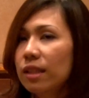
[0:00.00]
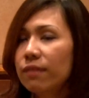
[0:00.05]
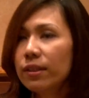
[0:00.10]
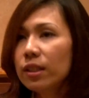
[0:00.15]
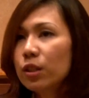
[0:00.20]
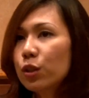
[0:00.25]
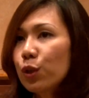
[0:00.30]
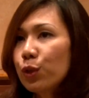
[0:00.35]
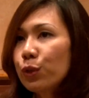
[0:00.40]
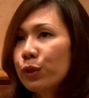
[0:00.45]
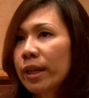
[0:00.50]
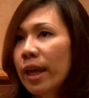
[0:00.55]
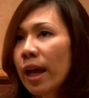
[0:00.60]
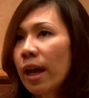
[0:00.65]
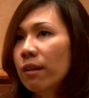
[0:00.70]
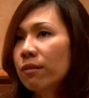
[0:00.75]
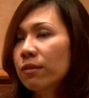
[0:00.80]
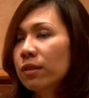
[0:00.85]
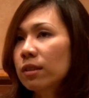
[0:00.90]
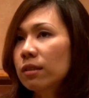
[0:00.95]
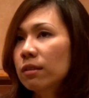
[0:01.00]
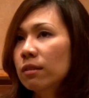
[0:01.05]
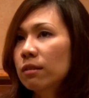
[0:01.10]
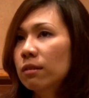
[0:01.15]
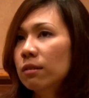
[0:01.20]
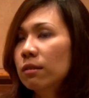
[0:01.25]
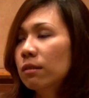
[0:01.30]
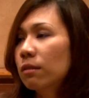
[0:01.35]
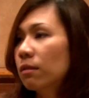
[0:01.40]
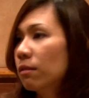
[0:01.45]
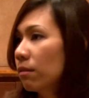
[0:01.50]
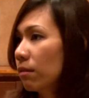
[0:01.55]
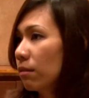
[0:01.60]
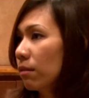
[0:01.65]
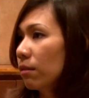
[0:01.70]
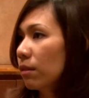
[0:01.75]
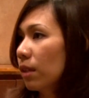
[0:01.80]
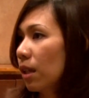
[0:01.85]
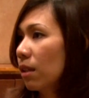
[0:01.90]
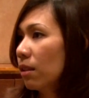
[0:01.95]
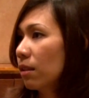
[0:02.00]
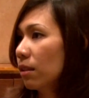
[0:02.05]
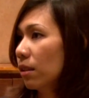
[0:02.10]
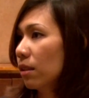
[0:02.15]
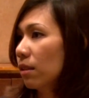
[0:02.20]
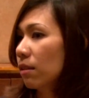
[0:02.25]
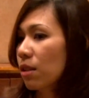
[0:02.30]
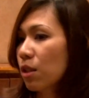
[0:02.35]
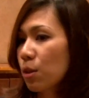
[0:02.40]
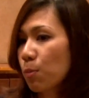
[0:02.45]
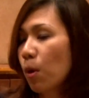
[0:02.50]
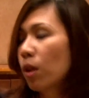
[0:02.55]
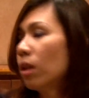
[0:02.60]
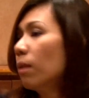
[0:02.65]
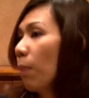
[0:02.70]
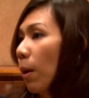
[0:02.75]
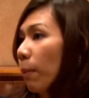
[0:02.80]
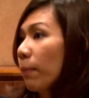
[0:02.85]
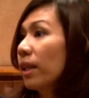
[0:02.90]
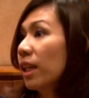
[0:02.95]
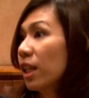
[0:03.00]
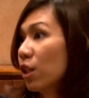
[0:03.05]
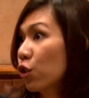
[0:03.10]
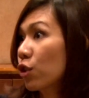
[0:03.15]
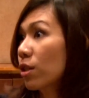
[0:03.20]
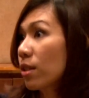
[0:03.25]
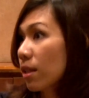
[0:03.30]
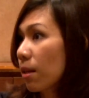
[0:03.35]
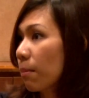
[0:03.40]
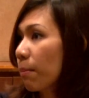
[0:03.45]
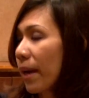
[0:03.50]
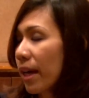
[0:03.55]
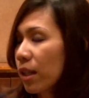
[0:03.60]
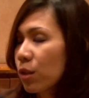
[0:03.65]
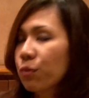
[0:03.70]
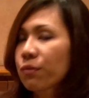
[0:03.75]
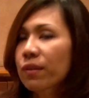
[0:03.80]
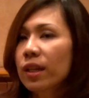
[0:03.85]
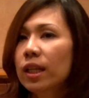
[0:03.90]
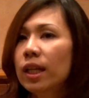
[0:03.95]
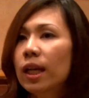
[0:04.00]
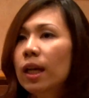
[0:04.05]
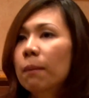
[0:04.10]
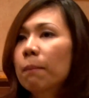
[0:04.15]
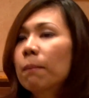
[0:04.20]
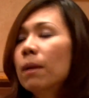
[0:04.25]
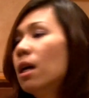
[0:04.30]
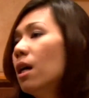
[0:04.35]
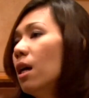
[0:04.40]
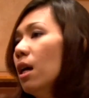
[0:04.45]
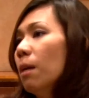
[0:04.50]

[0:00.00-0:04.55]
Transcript: even though they have a smaller populations compared to Vietnam,